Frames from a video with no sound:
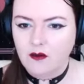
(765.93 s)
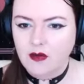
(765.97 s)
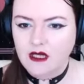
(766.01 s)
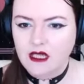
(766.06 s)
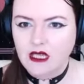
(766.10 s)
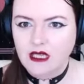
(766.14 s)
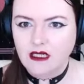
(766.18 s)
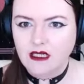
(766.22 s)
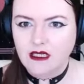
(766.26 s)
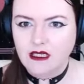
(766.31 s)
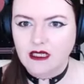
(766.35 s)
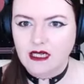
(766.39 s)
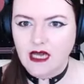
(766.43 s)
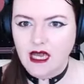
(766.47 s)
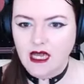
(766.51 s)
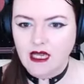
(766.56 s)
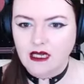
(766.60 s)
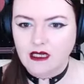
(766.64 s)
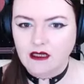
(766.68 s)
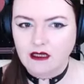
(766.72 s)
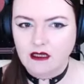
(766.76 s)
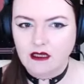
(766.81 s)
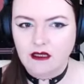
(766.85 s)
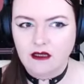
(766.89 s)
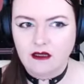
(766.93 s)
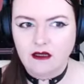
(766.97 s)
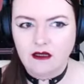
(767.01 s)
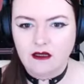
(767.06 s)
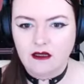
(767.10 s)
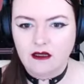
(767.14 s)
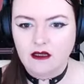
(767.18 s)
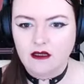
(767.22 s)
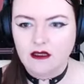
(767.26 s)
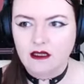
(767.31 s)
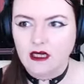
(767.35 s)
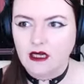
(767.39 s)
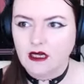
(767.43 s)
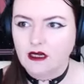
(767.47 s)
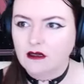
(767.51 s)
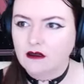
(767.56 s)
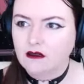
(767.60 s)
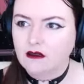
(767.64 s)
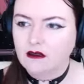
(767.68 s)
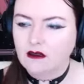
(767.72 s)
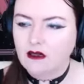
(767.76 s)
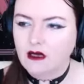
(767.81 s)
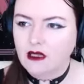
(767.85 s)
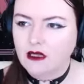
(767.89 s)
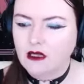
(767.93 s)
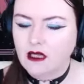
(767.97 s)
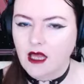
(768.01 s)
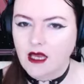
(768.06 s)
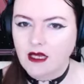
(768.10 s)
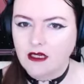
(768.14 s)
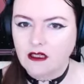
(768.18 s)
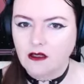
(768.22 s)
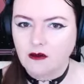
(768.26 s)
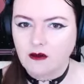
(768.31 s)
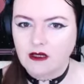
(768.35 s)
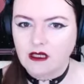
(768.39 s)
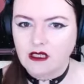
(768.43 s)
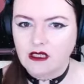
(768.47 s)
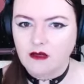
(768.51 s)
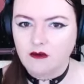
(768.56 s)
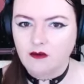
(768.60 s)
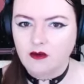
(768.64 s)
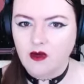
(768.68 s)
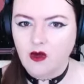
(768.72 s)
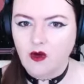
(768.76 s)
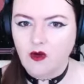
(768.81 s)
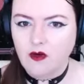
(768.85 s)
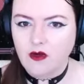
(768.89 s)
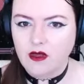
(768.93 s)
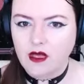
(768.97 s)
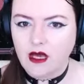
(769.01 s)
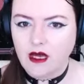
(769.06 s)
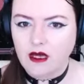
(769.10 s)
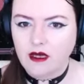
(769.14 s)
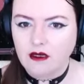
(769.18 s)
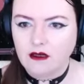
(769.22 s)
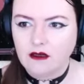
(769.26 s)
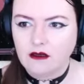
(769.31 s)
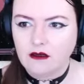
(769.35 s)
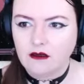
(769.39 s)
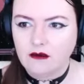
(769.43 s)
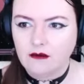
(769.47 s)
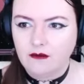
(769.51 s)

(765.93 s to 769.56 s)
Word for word: the den, the den. I'd like to explore that.